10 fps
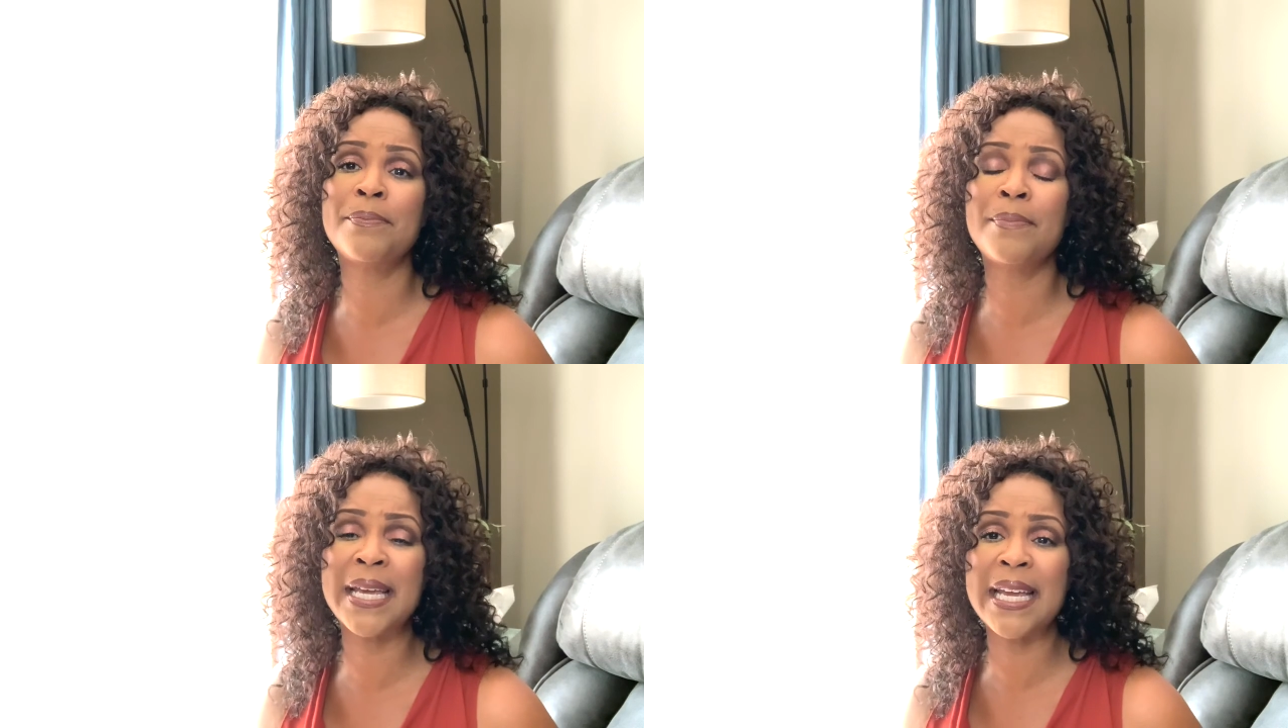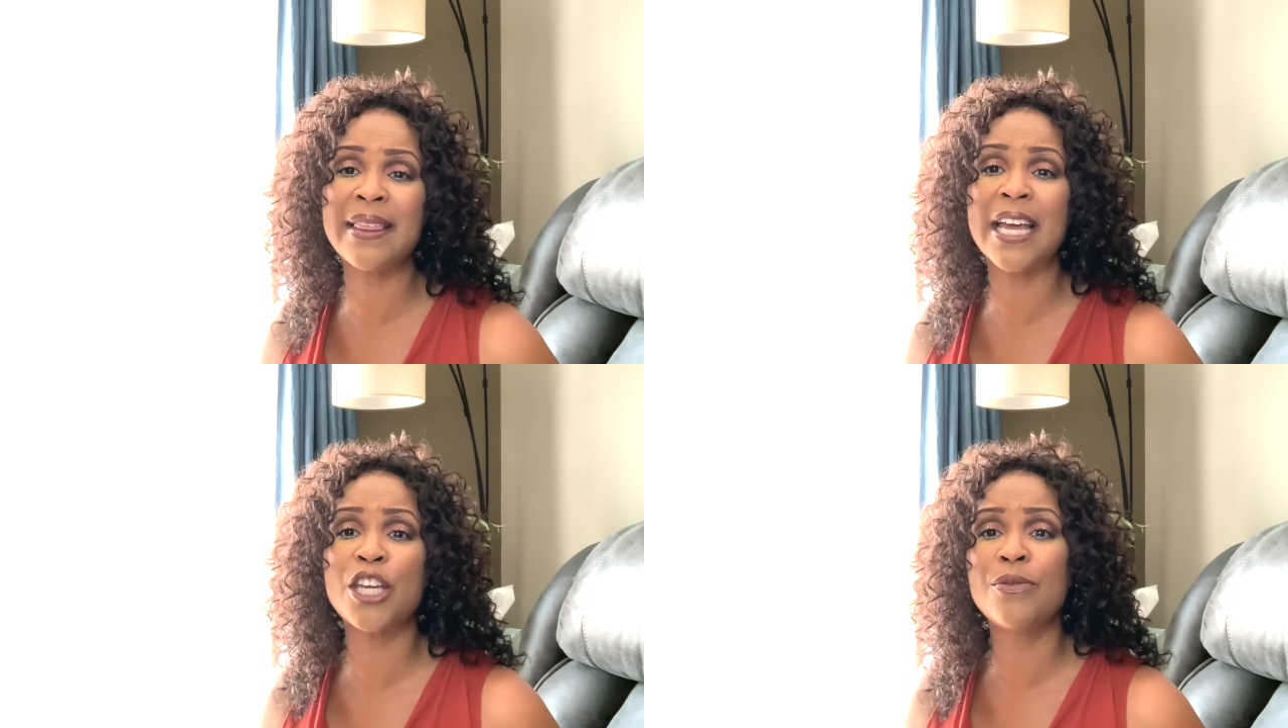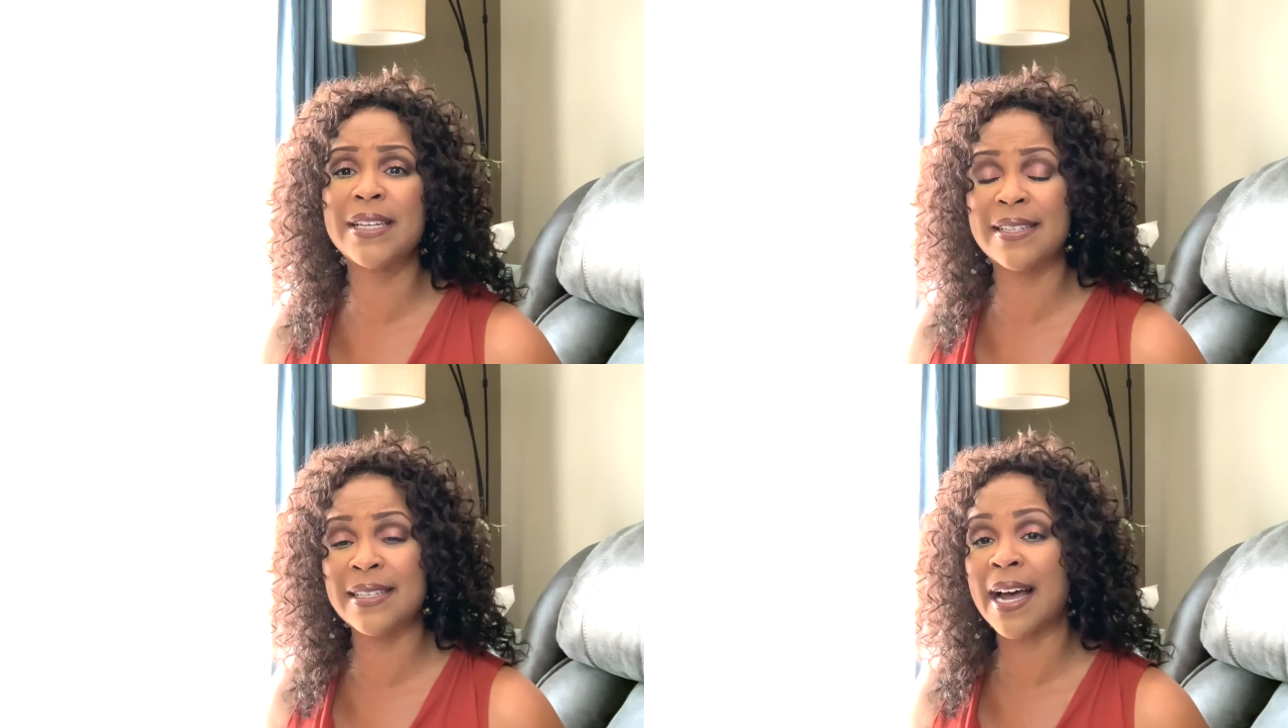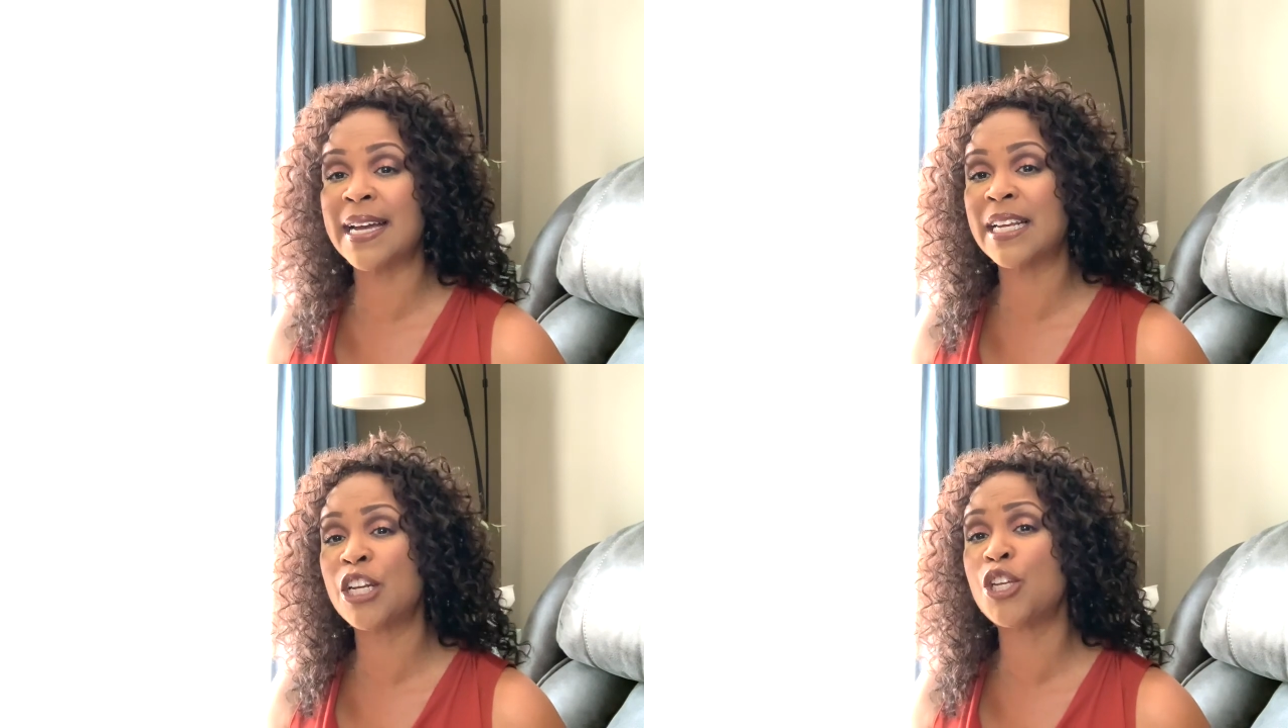mean that you
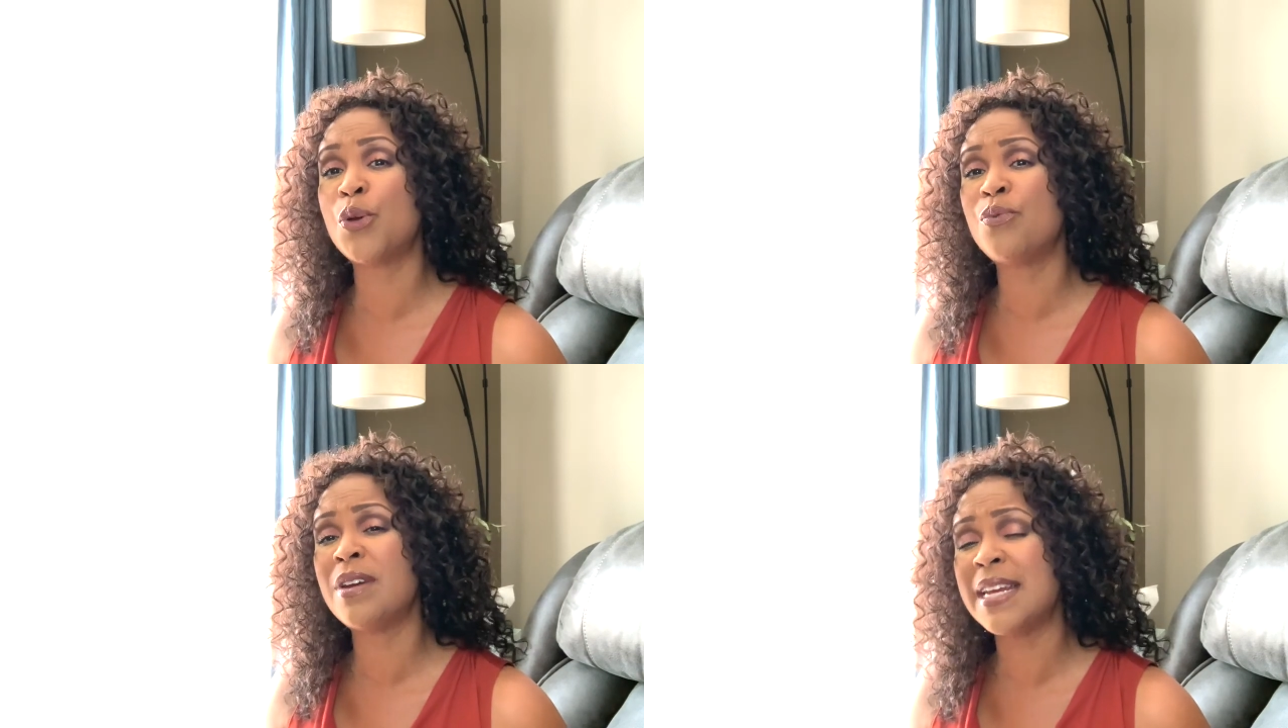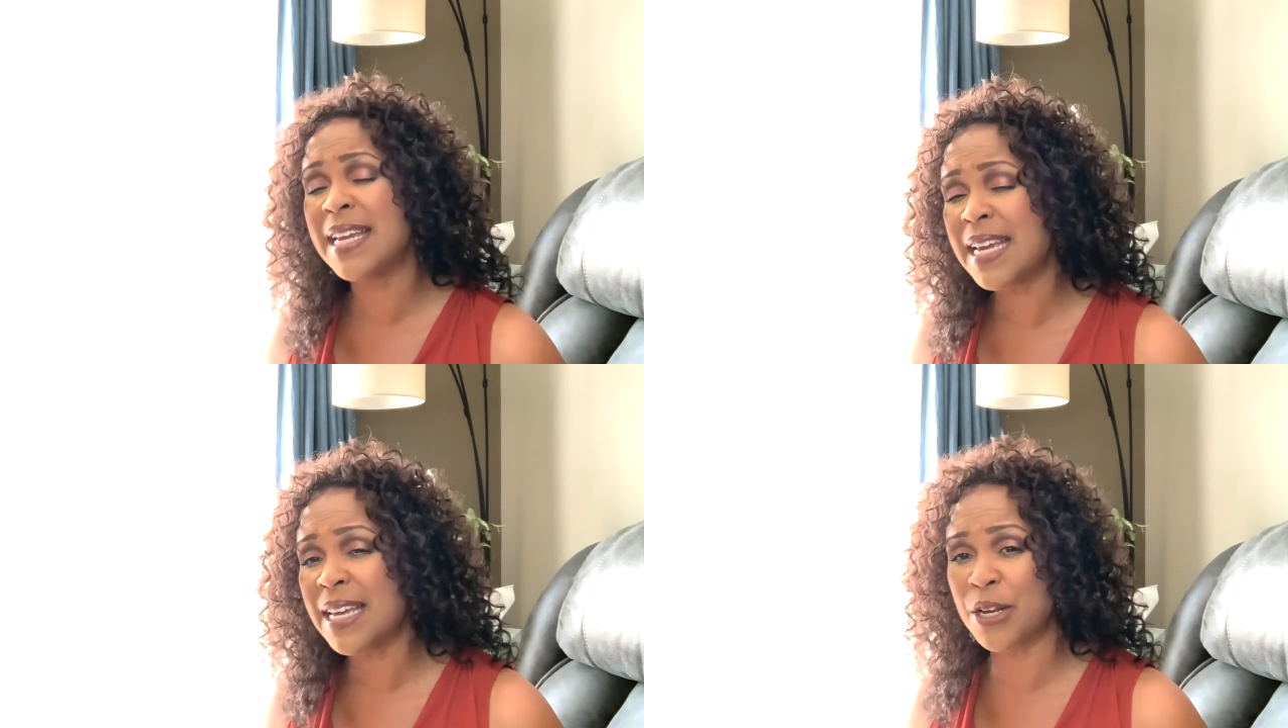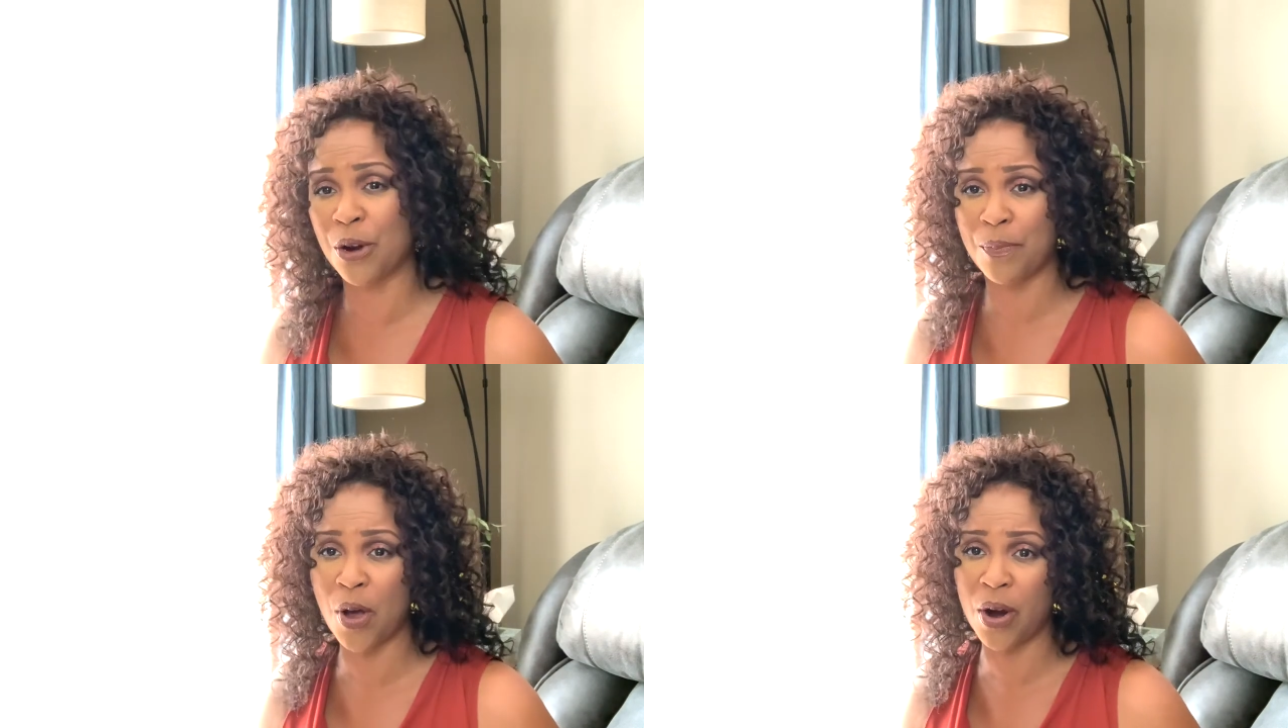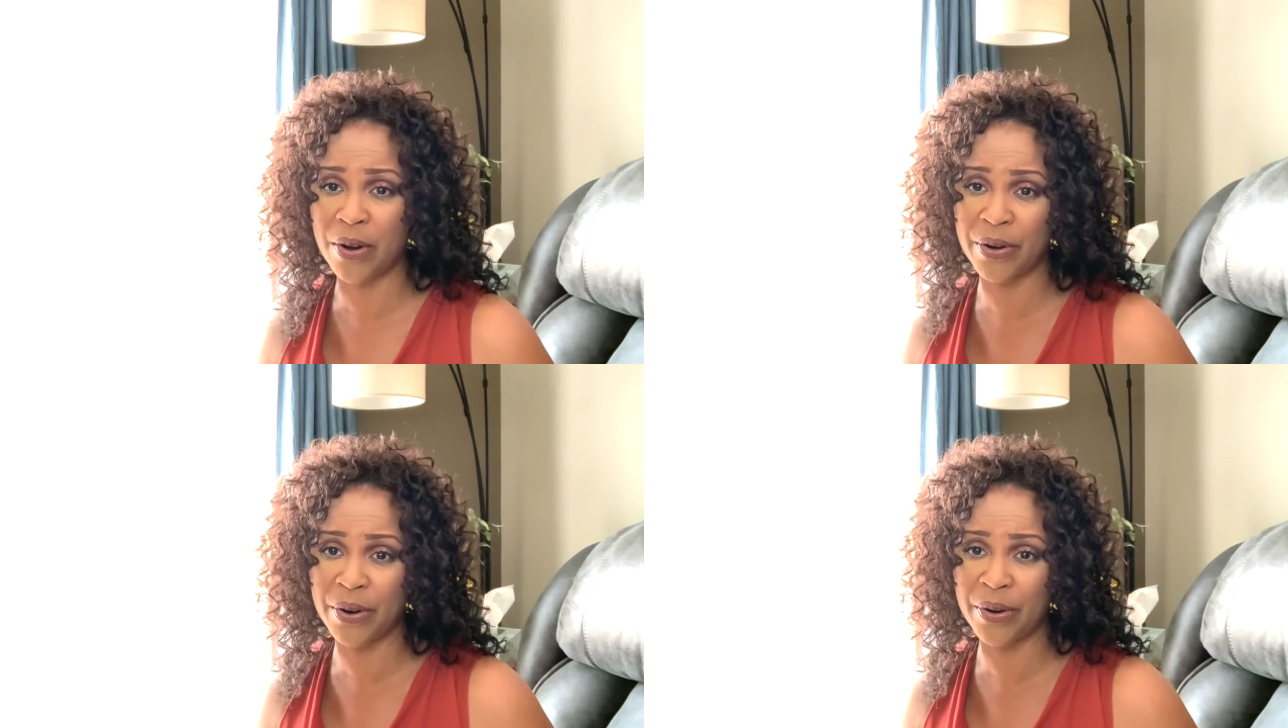decided you need your
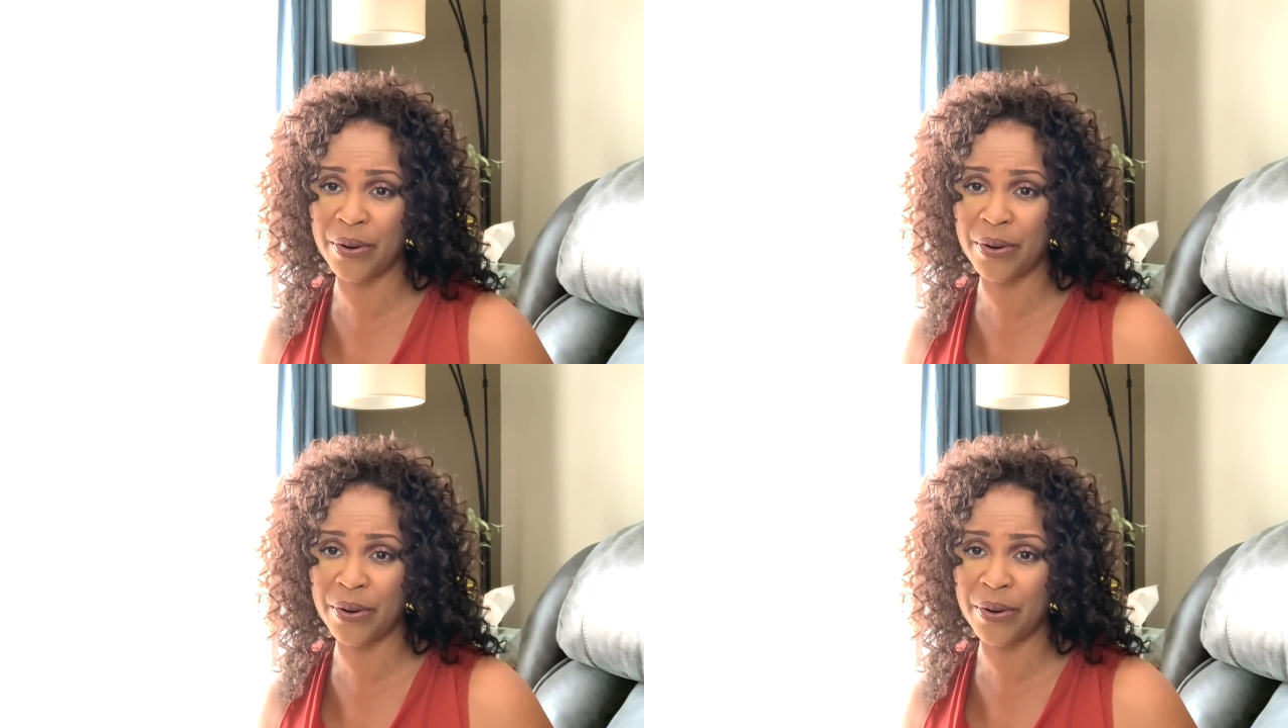partner.